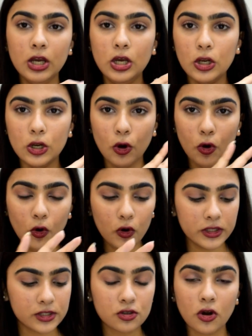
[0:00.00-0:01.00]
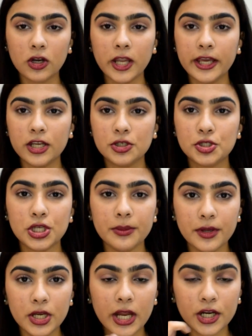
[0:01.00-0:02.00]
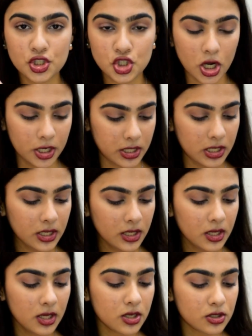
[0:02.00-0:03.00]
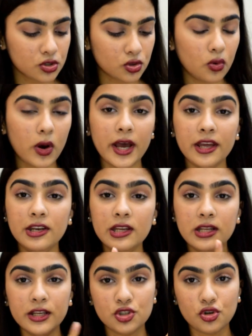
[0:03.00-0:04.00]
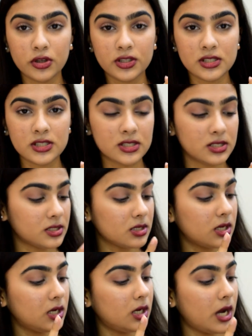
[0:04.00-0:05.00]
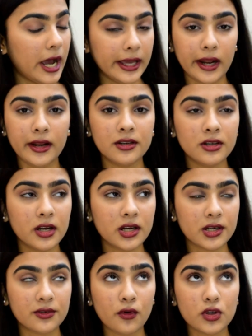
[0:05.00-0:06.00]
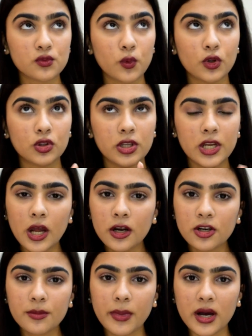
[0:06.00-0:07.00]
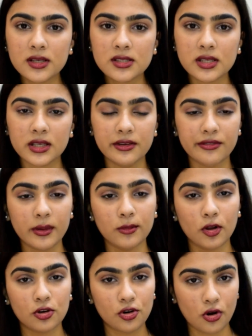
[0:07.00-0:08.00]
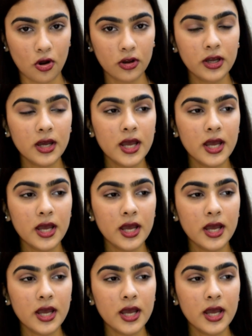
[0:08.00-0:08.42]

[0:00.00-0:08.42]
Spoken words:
glow. It's not like shimmery and chunky. So I really enjoy this highlighter, and it was for 300 bucks, if I'm not wrong.